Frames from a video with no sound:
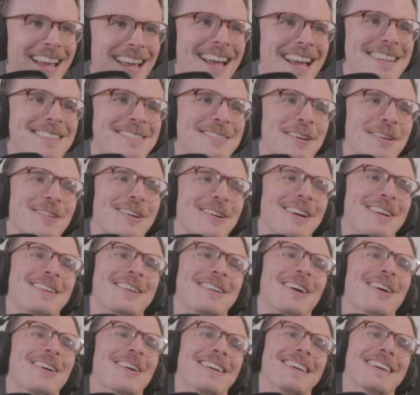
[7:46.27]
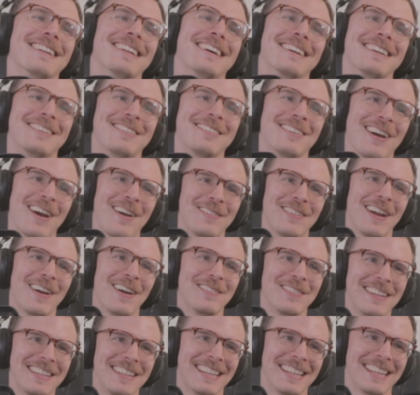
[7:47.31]
to a coconut crab,
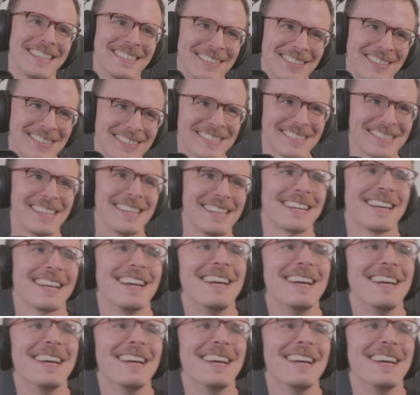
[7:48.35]
everything looks like